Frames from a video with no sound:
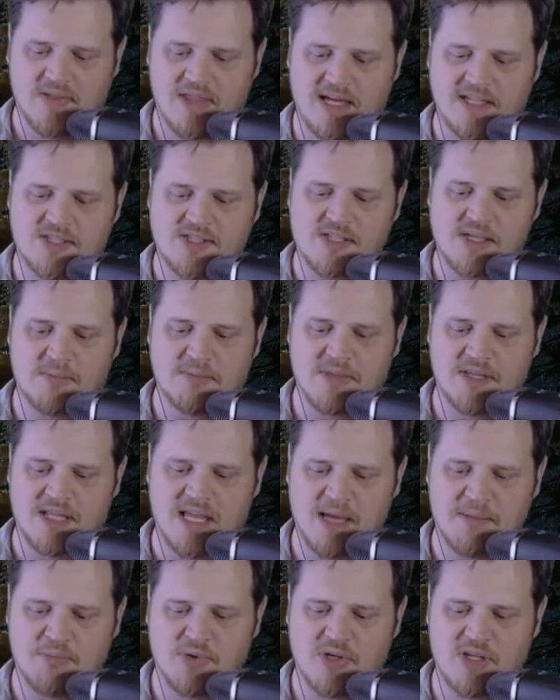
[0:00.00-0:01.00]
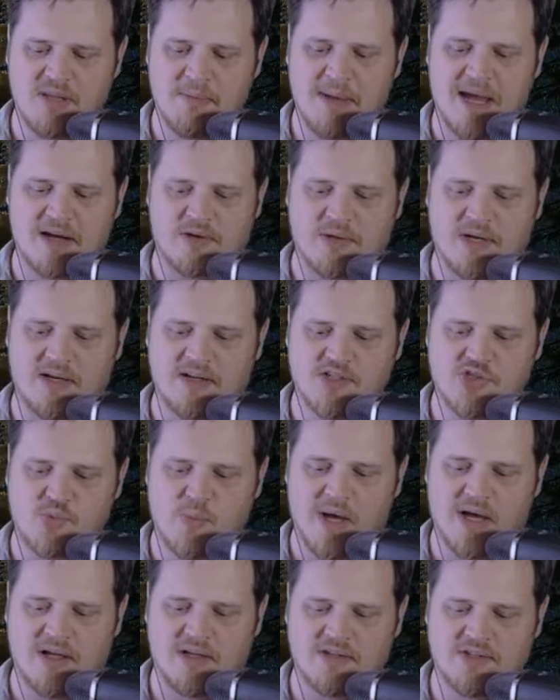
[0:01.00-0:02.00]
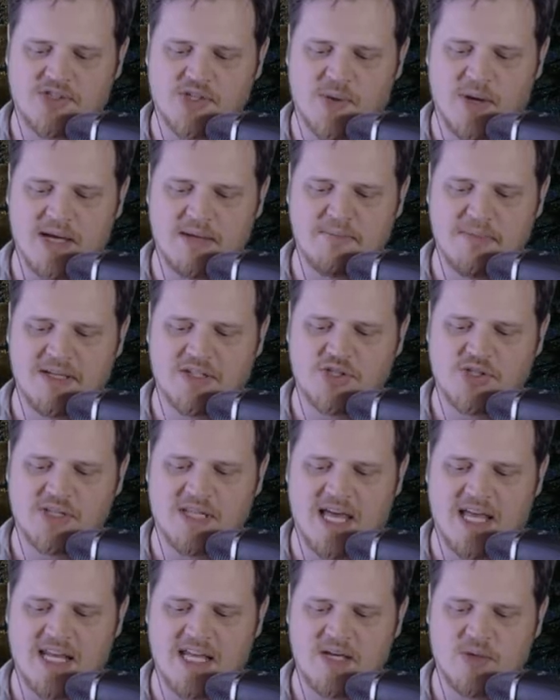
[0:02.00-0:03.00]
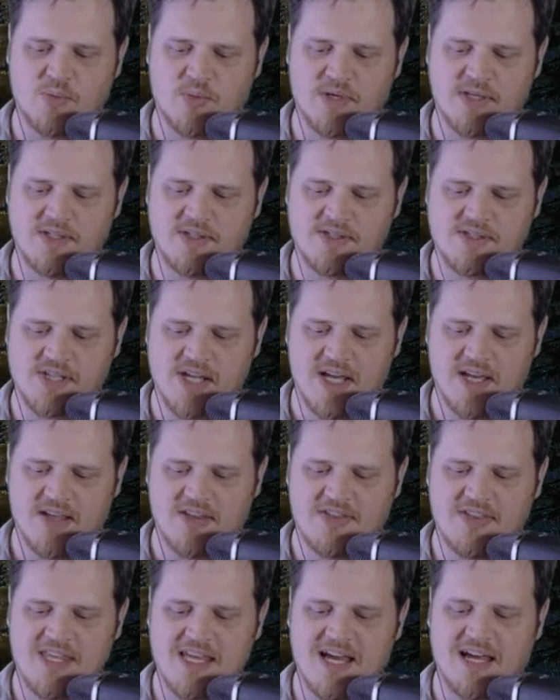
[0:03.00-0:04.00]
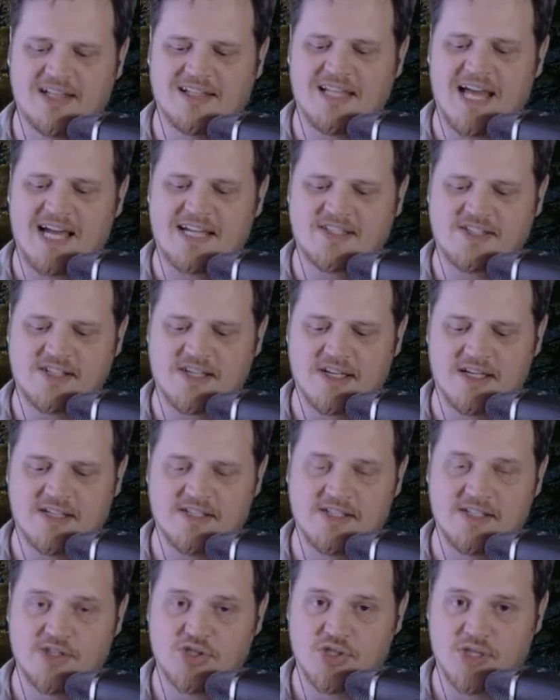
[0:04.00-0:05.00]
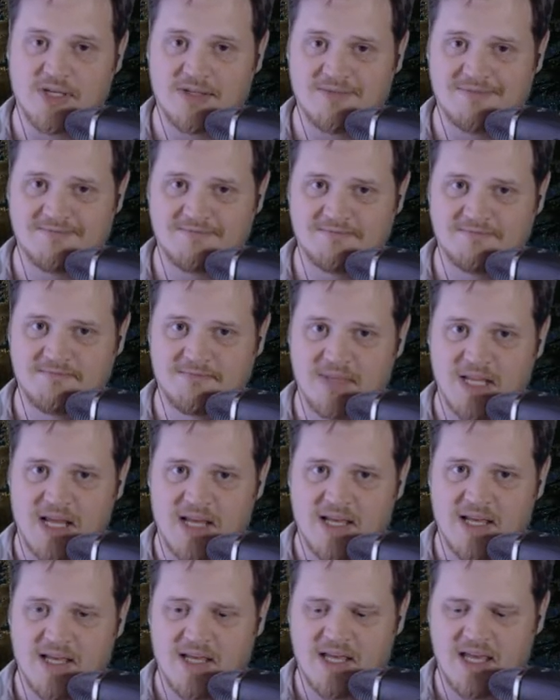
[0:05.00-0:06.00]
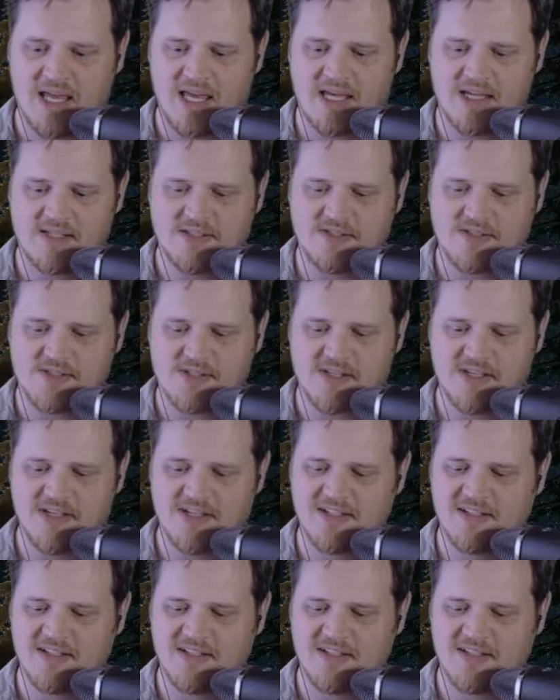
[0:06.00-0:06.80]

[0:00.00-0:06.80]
that's something I put in the background as well. So I mentioned that it was the Alaska edition. And